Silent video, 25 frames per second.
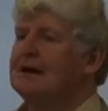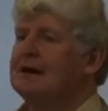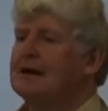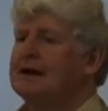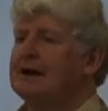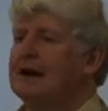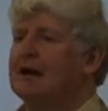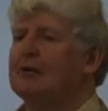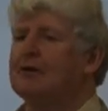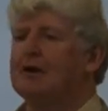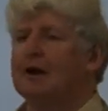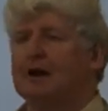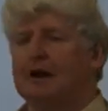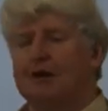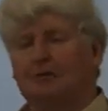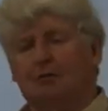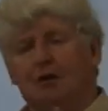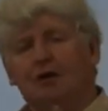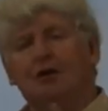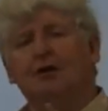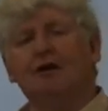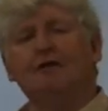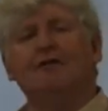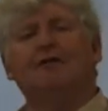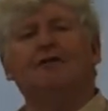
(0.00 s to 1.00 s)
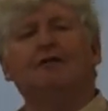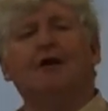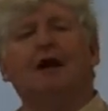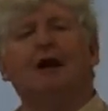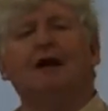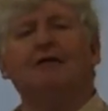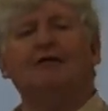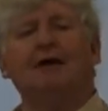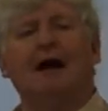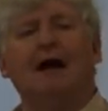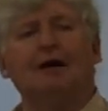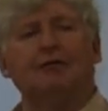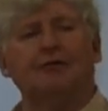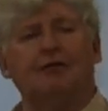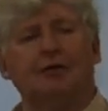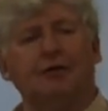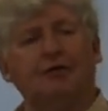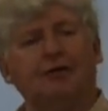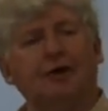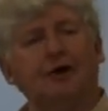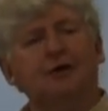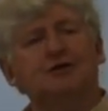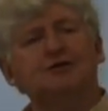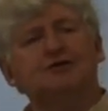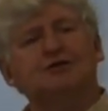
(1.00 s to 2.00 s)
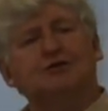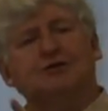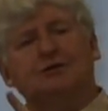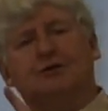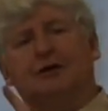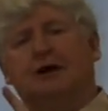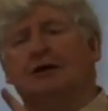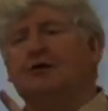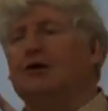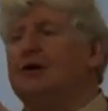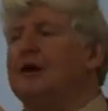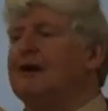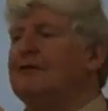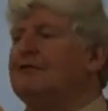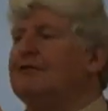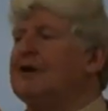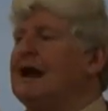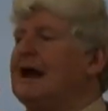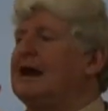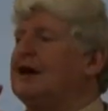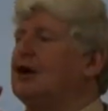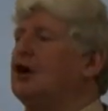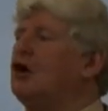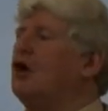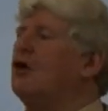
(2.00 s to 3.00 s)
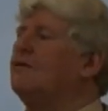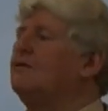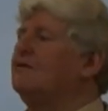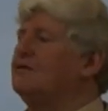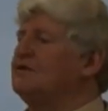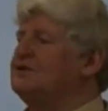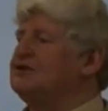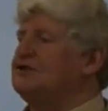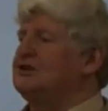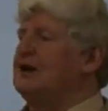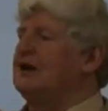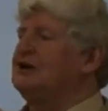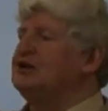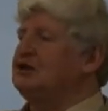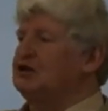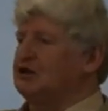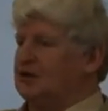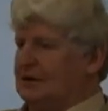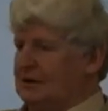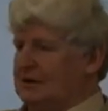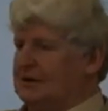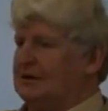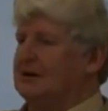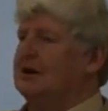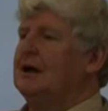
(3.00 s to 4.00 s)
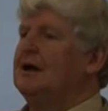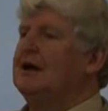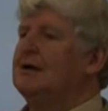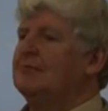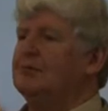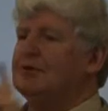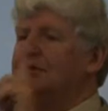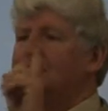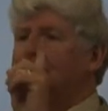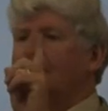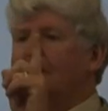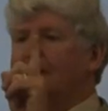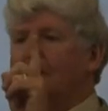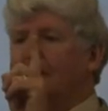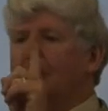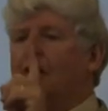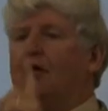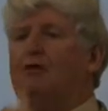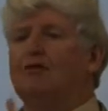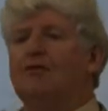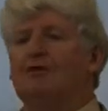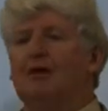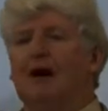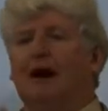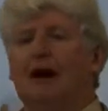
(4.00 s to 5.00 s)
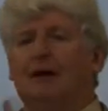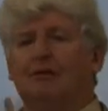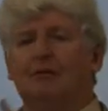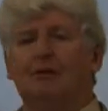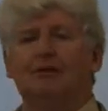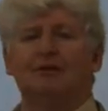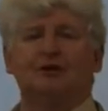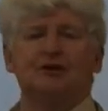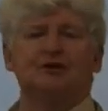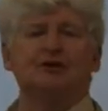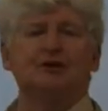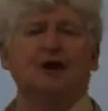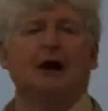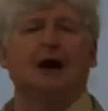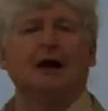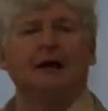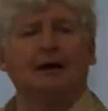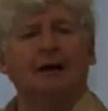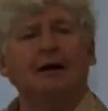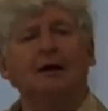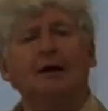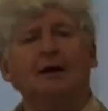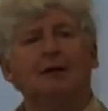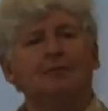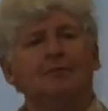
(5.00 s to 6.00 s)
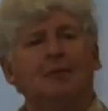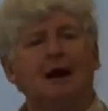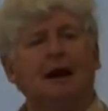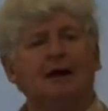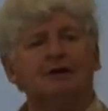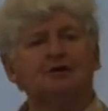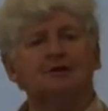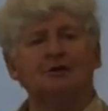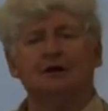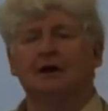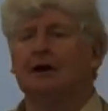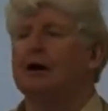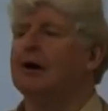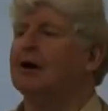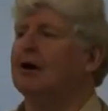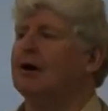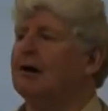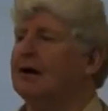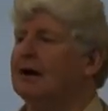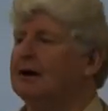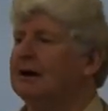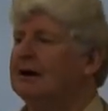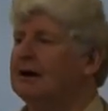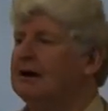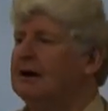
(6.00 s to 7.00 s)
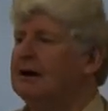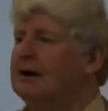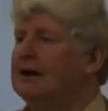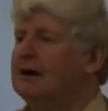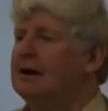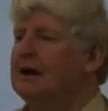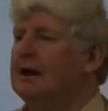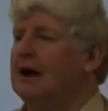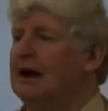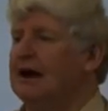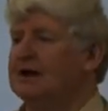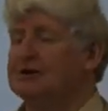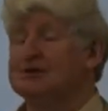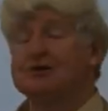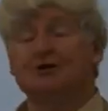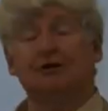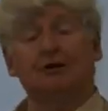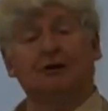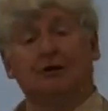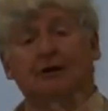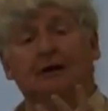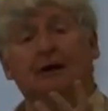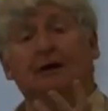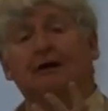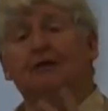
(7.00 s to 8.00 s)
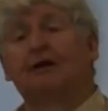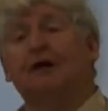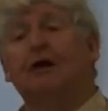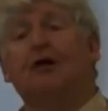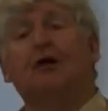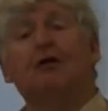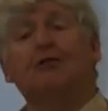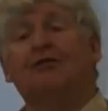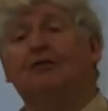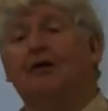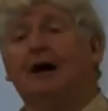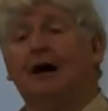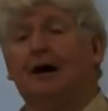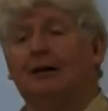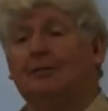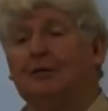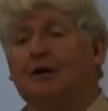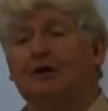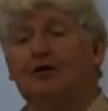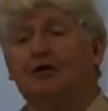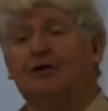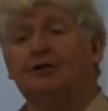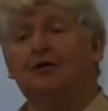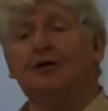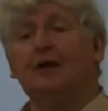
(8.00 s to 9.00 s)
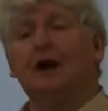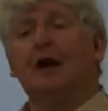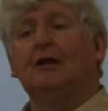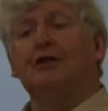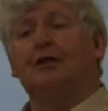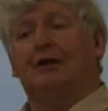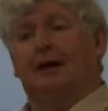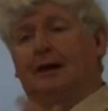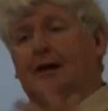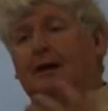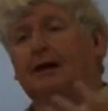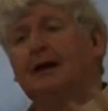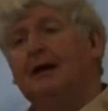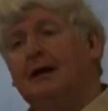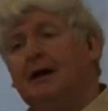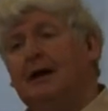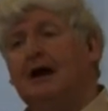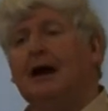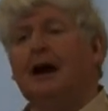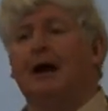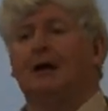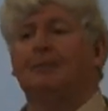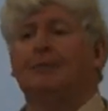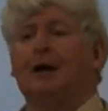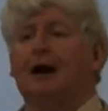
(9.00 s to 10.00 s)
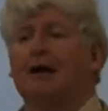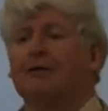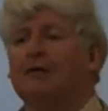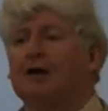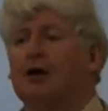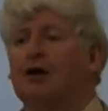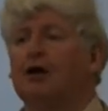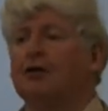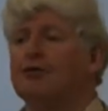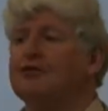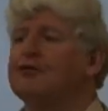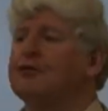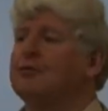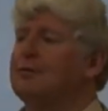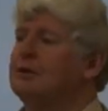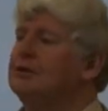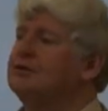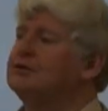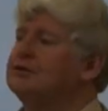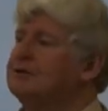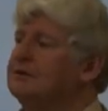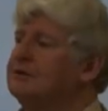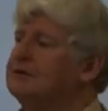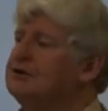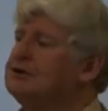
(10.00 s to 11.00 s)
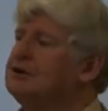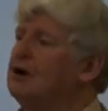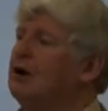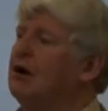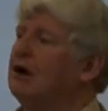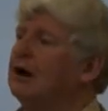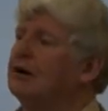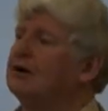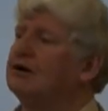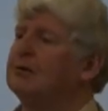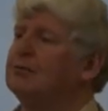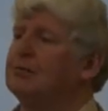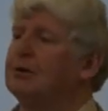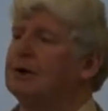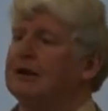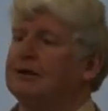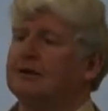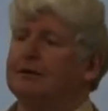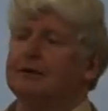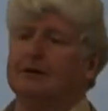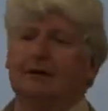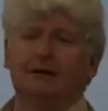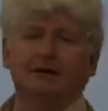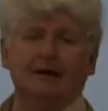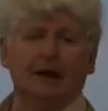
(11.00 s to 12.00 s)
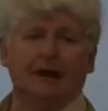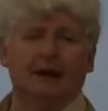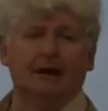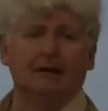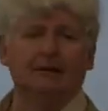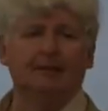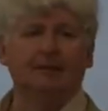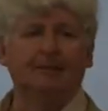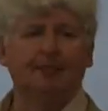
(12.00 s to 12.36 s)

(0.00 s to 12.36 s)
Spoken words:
Now, in a community of 500, those two had not even had a conversation between that old farmer and this young, passionate guy. And certainly that old farmer knew nothing about the contribution this guy could bring to the town.